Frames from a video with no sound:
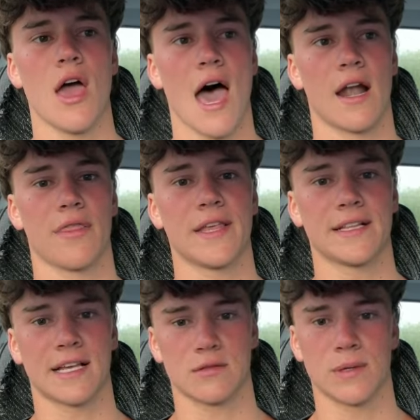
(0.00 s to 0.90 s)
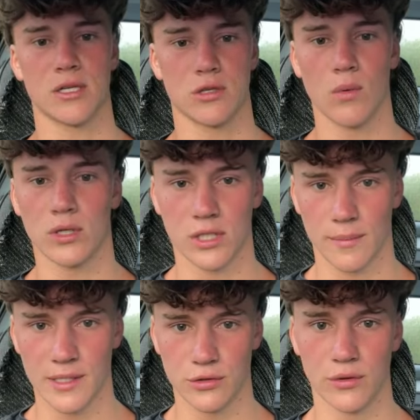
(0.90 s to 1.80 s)
And I think that's because the work that I've
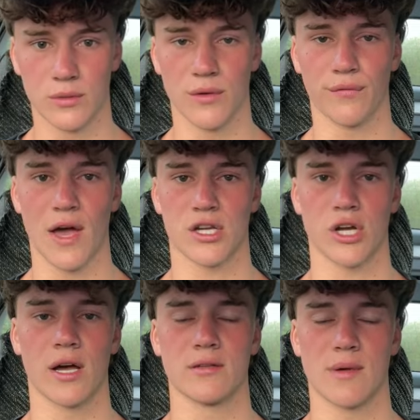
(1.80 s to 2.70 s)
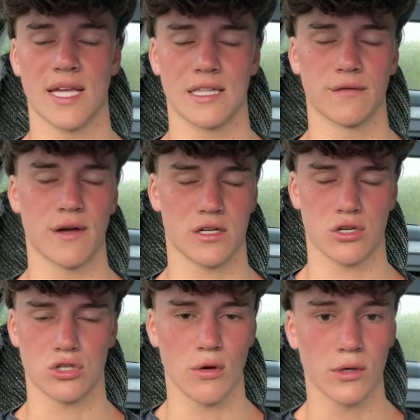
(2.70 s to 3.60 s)
been doing with the fascia is making the fascia
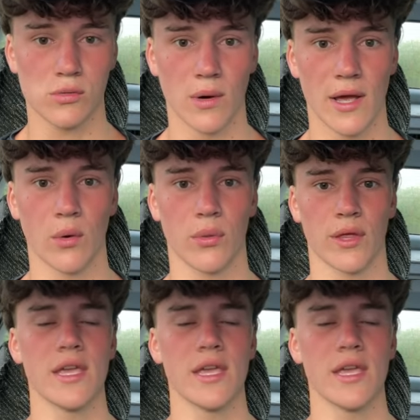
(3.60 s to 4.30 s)
so much more healthy.